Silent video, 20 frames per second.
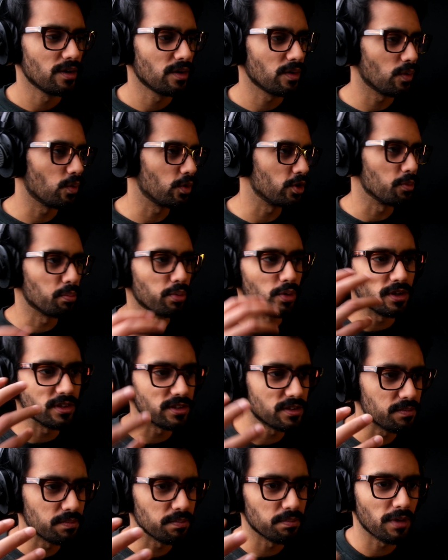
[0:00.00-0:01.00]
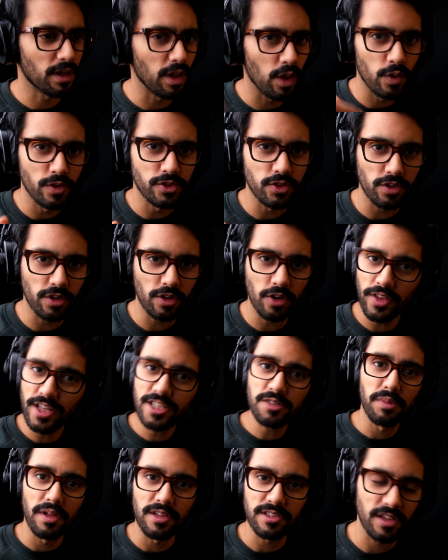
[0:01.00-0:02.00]
Or you put his clothes on, you go, that
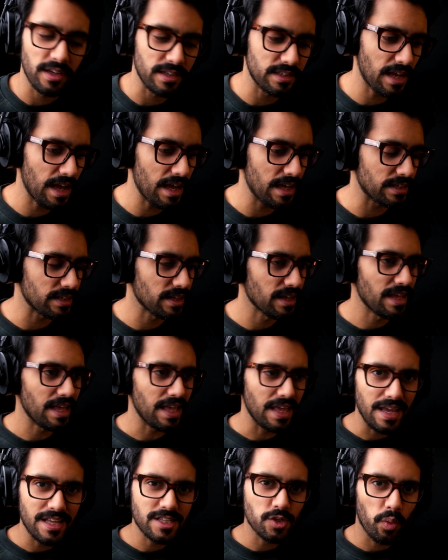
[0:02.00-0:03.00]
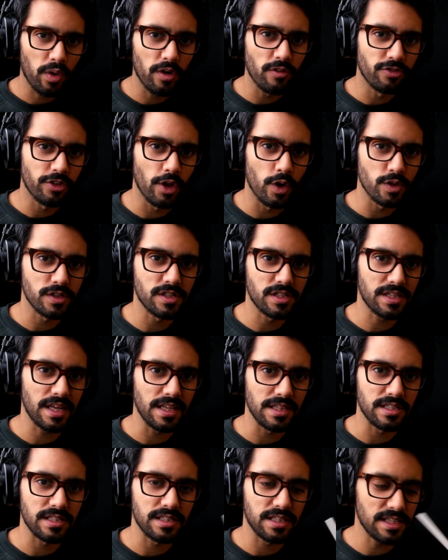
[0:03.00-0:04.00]
smells like dad. It's one of those
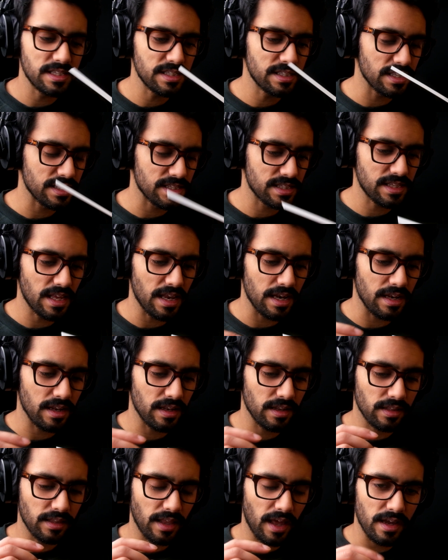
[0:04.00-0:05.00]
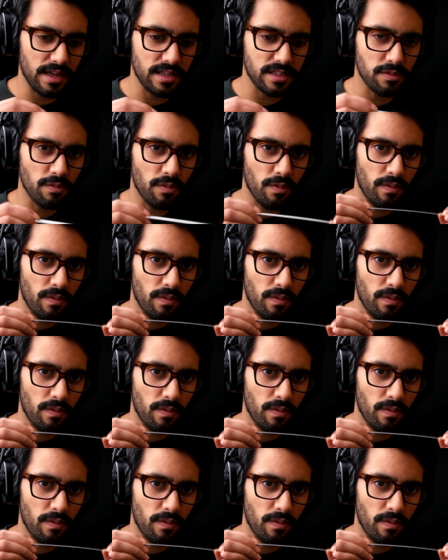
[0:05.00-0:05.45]
scents. This is a scent that is